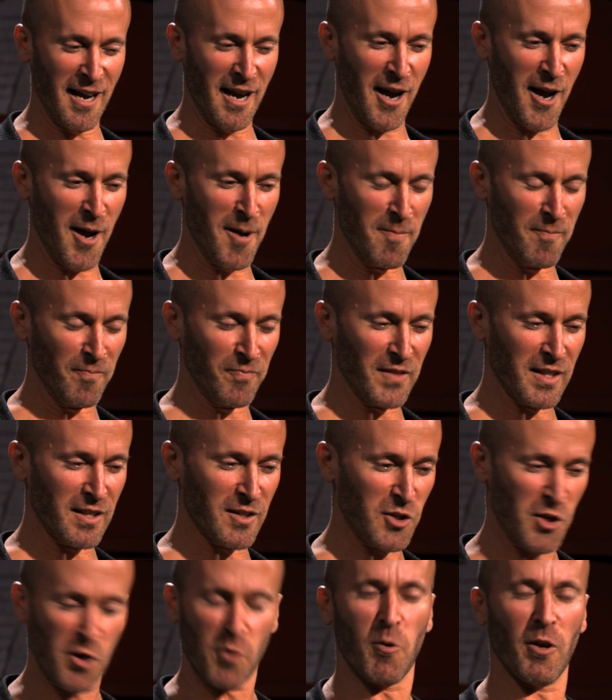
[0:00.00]
Um,
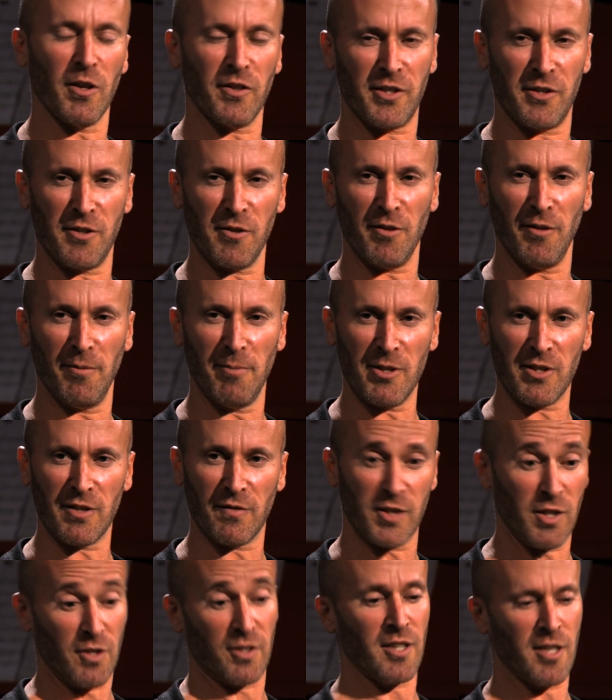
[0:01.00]
do you want to do the music
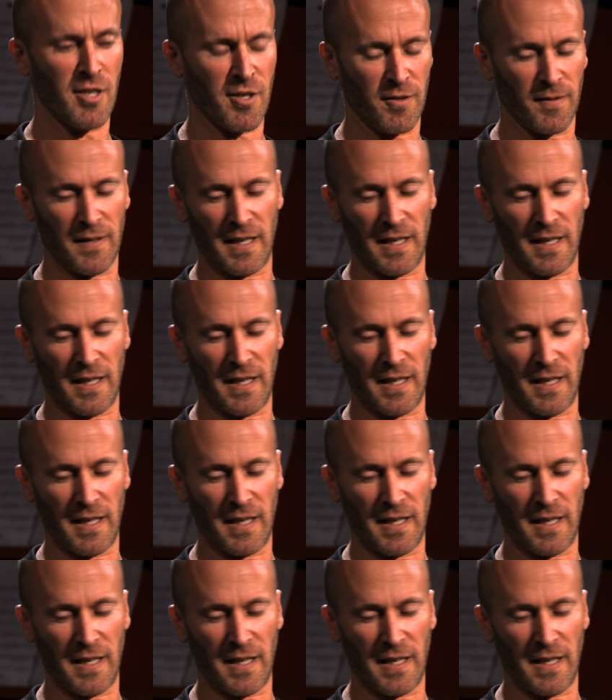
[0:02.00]
for Doctor Who?